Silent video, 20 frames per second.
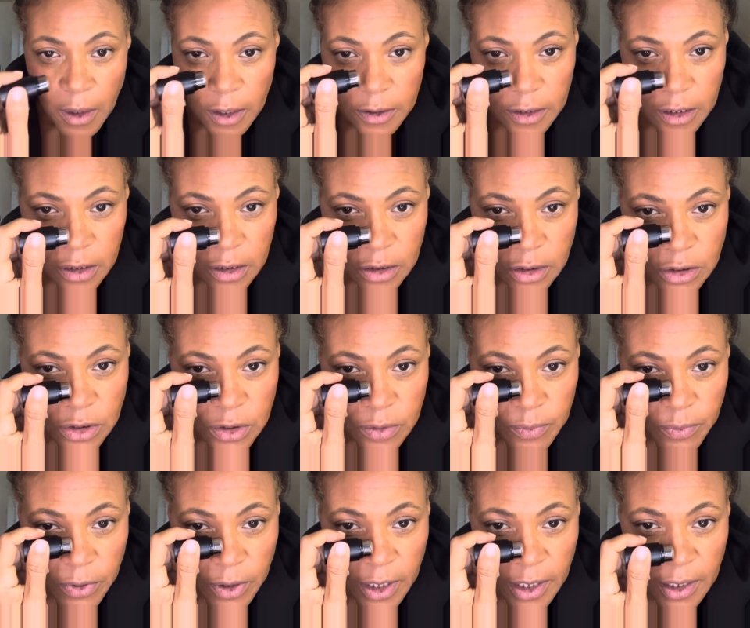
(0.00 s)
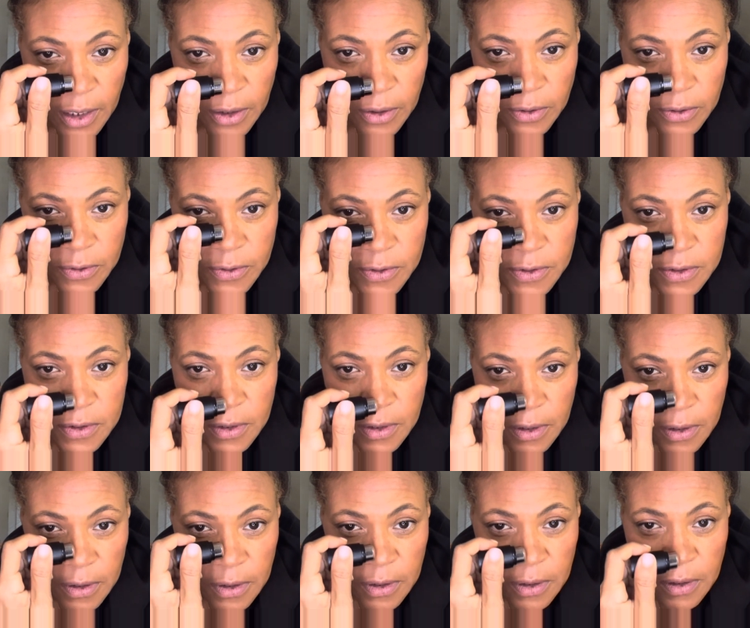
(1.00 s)
I'm going to do brows.
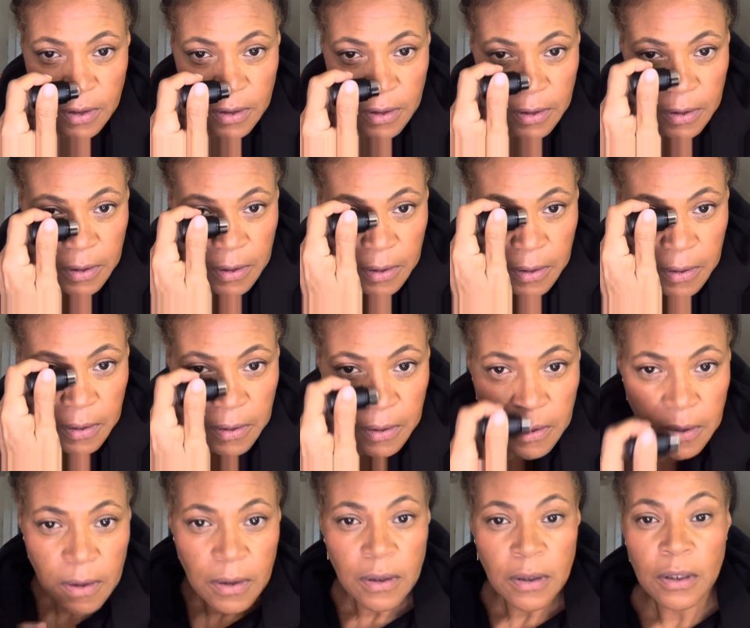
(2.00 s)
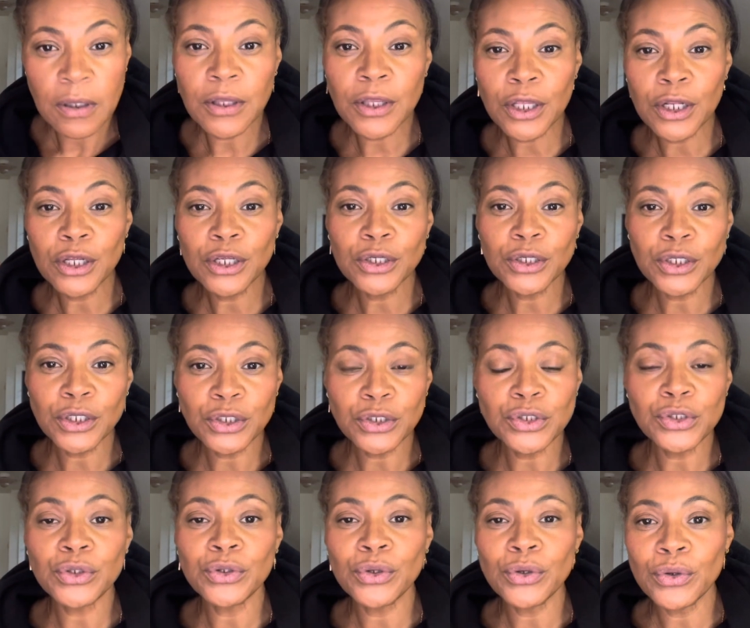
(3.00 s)
I'm going to